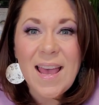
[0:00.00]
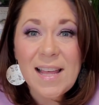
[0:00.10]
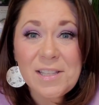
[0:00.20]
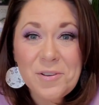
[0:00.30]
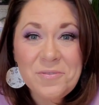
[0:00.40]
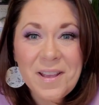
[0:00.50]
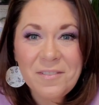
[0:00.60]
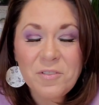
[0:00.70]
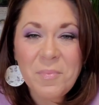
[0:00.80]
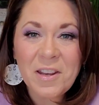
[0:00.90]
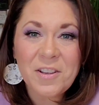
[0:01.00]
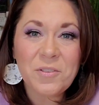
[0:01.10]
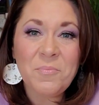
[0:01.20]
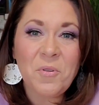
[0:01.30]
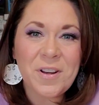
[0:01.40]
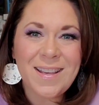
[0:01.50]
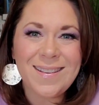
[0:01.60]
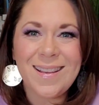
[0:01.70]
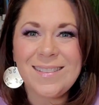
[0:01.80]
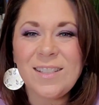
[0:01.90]
Hello, everybody. Good
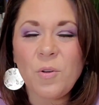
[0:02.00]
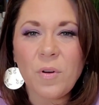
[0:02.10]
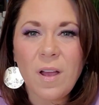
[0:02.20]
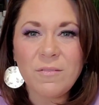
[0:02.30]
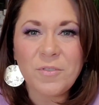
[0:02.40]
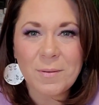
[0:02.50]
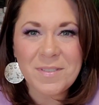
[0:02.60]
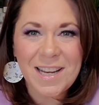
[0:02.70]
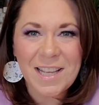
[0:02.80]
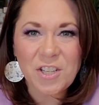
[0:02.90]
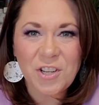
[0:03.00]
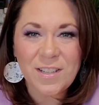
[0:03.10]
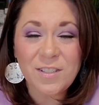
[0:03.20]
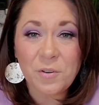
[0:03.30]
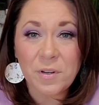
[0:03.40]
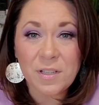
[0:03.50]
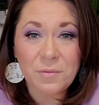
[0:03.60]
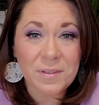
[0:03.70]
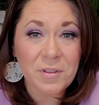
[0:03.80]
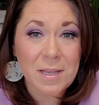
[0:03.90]
morning. It's Laura from Tenacious Taurus
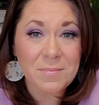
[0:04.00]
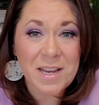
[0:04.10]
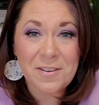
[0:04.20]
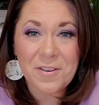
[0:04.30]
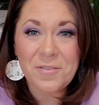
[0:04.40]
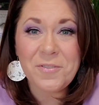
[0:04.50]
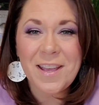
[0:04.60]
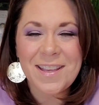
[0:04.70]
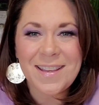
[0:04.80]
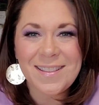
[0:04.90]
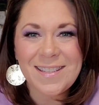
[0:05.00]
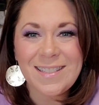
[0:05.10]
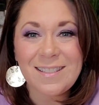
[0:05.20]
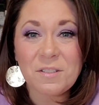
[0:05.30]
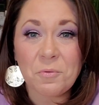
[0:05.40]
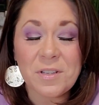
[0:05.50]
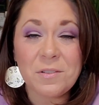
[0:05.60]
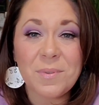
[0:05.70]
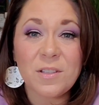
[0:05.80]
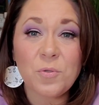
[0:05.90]
Twin Flame Tarot, and this is going
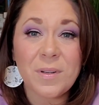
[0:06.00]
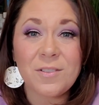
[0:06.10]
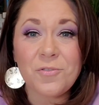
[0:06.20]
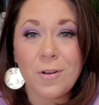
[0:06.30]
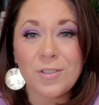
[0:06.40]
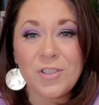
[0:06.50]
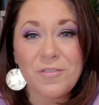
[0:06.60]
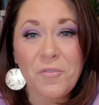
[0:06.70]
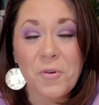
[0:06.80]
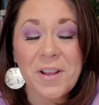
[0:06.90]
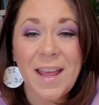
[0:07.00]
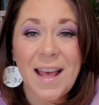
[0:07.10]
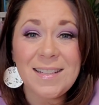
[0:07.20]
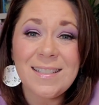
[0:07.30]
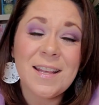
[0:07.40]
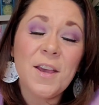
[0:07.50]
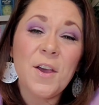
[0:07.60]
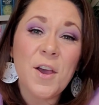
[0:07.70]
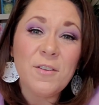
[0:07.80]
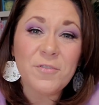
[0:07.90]
to be the Twin Astrology Forecast
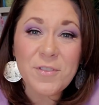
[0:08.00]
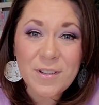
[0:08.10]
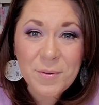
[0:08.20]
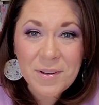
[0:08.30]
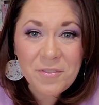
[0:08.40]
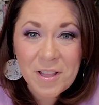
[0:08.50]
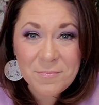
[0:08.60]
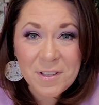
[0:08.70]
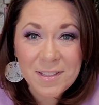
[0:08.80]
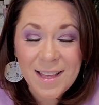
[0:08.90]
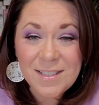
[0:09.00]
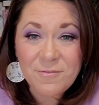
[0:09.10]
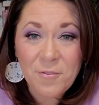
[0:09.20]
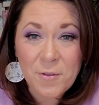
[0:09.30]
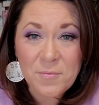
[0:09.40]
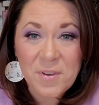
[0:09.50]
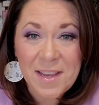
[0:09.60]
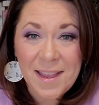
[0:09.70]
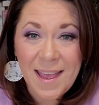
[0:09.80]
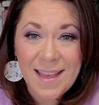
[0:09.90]
for the Twin Flame Collective for the
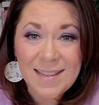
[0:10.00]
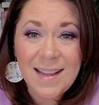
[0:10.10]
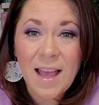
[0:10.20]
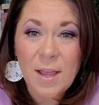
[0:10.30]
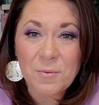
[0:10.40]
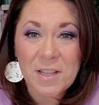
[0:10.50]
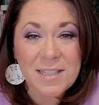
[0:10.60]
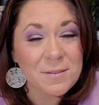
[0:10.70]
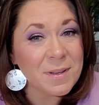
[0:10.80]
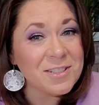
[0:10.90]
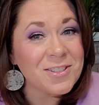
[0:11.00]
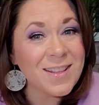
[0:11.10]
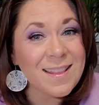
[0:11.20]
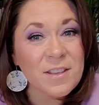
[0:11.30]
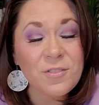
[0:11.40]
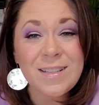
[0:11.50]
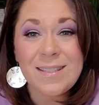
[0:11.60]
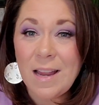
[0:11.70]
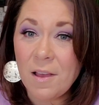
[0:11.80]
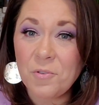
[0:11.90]
week ahead. I would like to mention that there
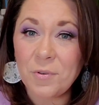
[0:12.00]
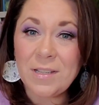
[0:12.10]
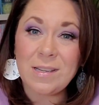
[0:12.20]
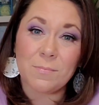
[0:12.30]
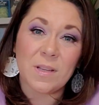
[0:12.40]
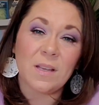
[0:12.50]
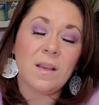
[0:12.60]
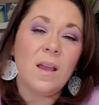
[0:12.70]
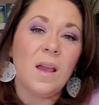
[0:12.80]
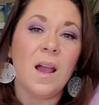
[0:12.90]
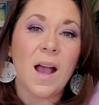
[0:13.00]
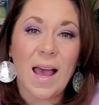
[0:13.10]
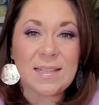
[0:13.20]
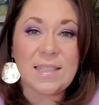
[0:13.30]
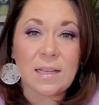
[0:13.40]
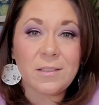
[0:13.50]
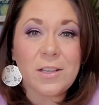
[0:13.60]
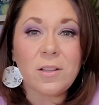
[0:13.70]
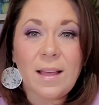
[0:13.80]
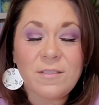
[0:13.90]
is not going to be a daily
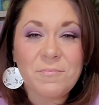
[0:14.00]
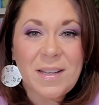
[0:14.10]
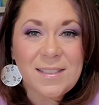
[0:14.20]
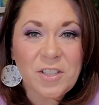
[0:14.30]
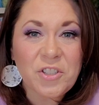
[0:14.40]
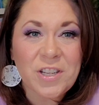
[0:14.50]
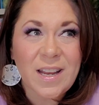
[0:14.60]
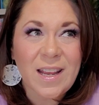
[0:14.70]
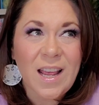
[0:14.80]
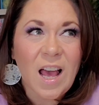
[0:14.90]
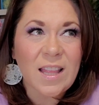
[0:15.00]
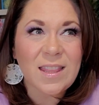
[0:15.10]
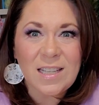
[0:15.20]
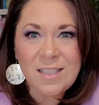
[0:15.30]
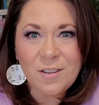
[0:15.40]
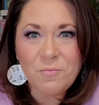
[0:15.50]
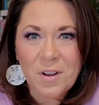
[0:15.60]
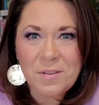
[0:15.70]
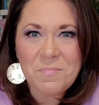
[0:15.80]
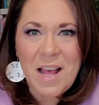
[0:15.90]
collective message today. Things are
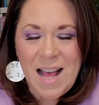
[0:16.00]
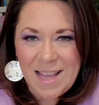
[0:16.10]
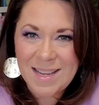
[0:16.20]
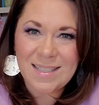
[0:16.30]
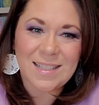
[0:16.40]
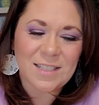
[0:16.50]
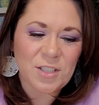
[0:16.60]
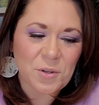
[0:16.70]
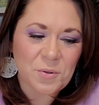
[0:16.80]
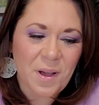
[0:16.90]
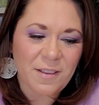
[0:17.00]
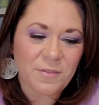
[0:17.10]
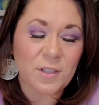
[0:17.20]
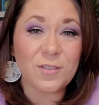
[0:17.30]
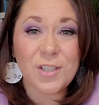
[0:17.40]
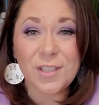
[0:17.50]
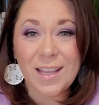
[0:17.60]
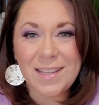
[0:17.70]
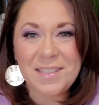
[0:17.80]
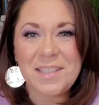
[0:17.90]
running behind, and so I feel
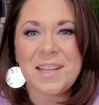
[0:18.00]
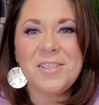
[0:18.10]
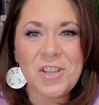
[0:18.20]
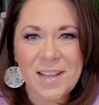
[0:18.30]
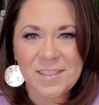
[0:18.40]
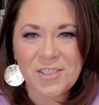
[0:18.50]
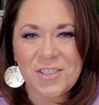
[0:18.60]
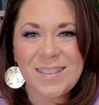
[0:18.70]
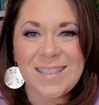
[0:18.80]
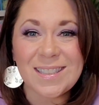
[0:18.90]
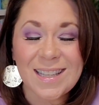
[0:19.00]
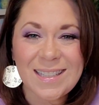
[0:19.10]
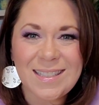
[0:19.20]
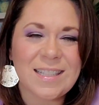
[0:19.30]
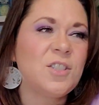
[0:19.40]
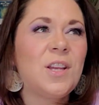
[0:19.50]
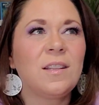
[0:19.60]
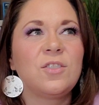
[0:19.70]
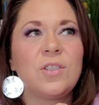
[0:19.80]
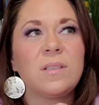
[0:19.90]
delays and challenges.
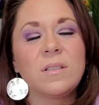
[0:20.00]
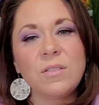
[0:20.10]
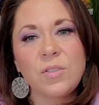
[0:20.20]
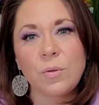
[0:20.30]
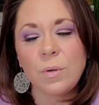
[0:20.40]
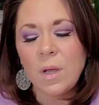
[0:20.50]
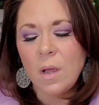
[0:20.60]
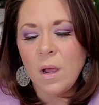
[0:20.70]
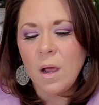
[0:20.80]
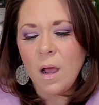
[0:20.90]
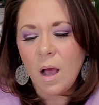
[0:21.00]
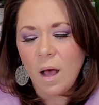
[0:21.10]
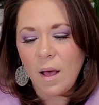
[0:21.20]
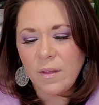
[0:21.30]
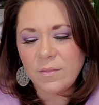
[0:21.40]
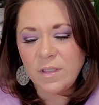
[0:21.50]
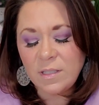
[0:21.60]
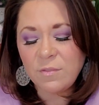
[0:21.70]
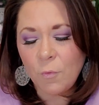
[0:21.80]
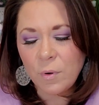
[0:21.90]
And so
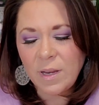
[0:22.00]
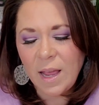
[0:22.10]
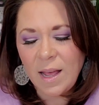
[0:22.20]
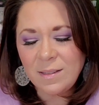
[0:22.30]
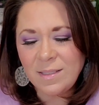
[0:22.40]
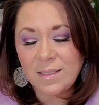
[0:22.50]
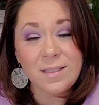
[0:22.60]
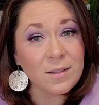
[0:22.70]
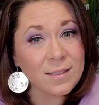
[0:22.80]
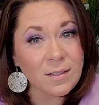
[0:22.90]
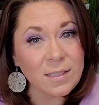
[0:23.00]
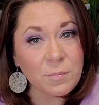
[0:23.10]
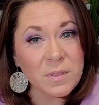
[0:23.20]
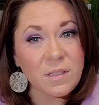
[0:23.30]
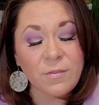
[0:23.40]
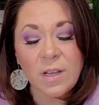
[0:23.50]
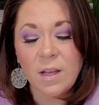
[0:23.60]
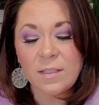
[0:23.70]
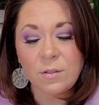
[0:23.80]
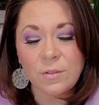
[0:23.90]
this forecast is not sign-specific,
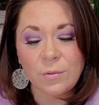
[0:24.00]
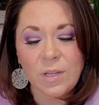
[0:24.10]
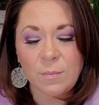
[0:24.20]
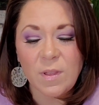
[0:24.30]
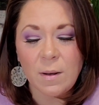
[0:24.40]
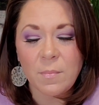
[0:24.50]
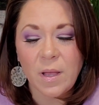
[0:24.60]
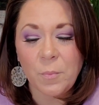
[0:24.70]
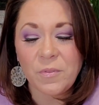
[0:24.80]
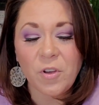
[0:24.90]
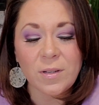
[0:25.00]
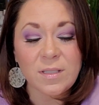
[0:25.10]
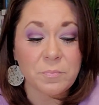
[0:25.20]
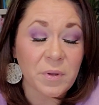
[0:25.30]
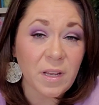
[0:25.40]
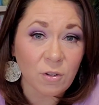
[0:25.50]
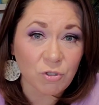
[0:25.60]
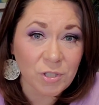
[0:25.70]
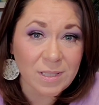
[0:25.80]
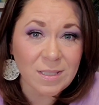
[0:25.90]
guys. Also keep that in mind. We've got some big
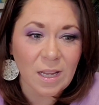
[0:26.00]
energies.